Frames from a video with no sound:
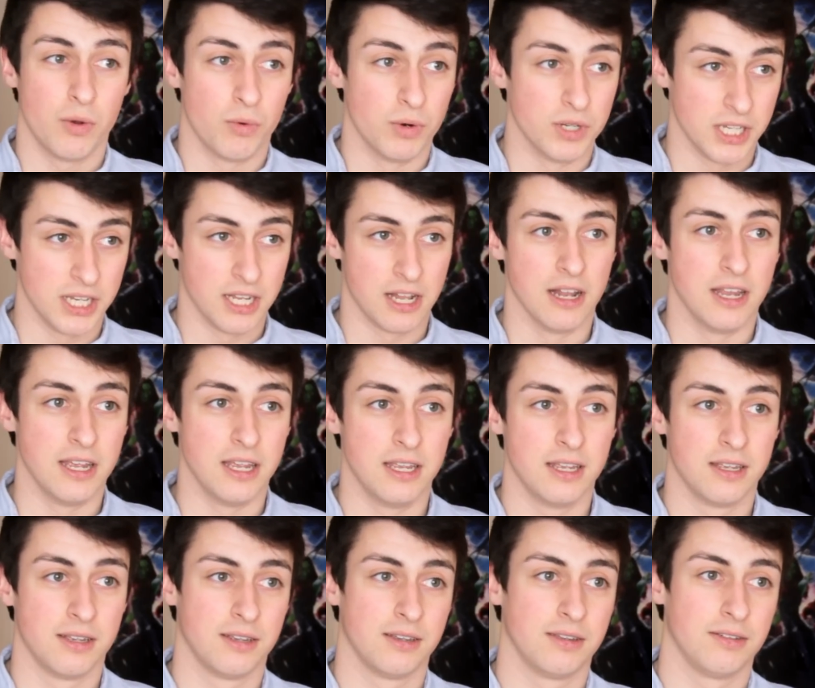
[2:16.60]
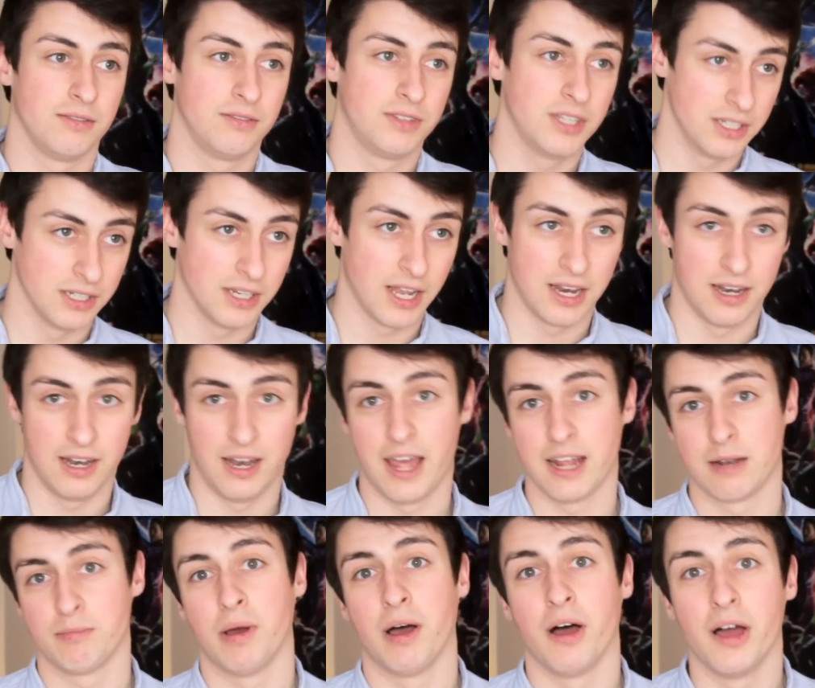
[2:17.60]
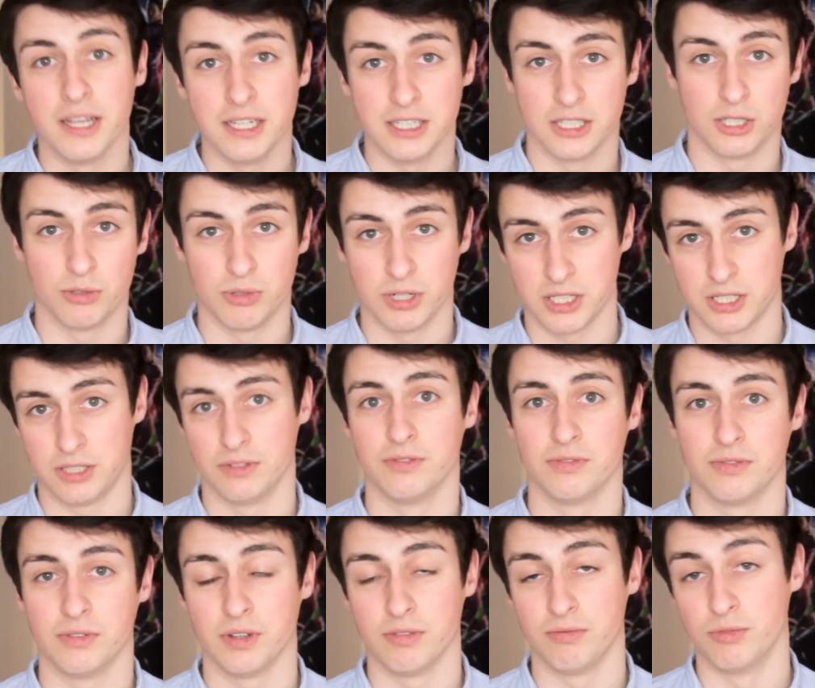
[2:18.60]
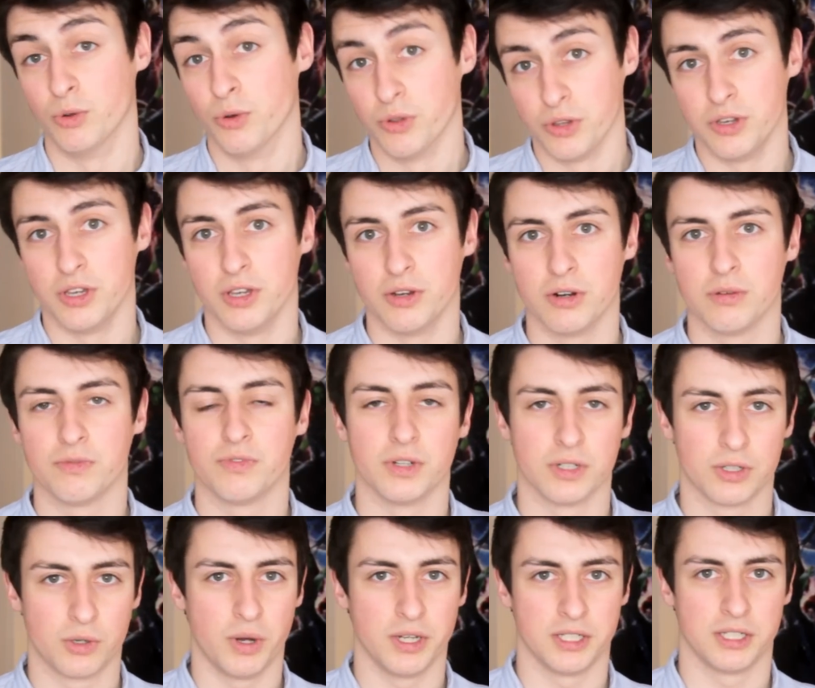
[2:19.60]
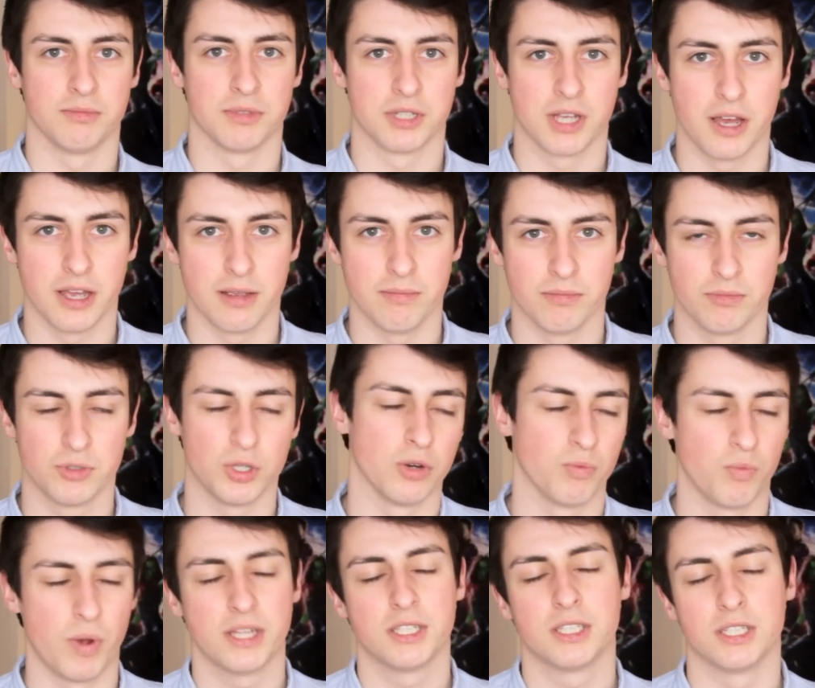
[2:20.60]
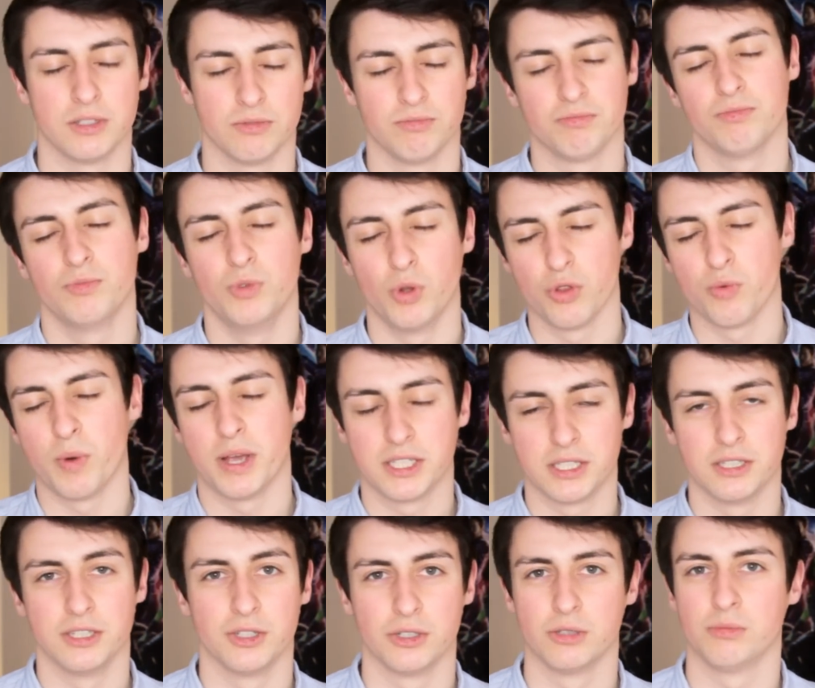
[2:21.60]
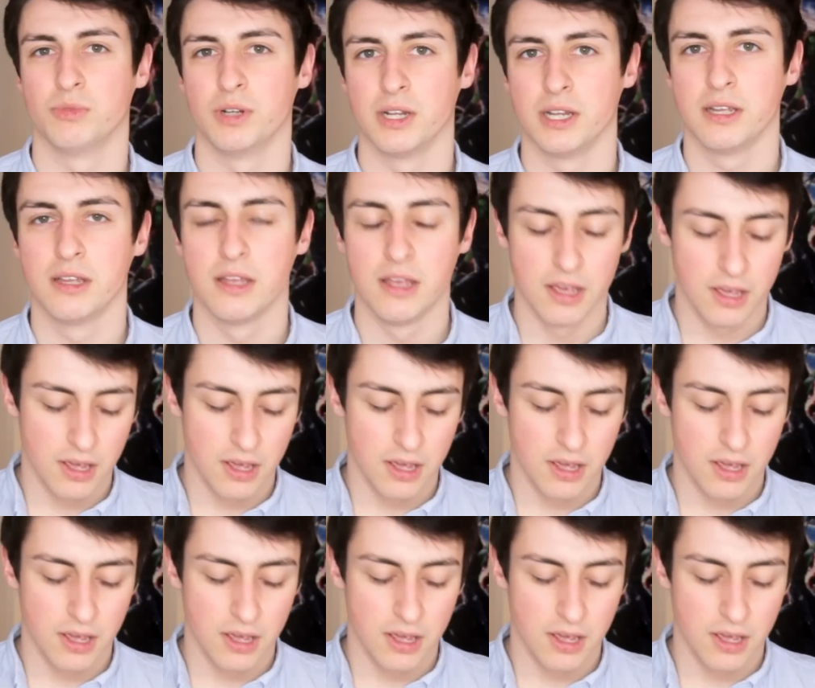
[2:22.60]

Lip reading: whereas Italy didn't and lagged behind the rest of Northern Europe for quite some time. Sorry, Northwestern Europe, really.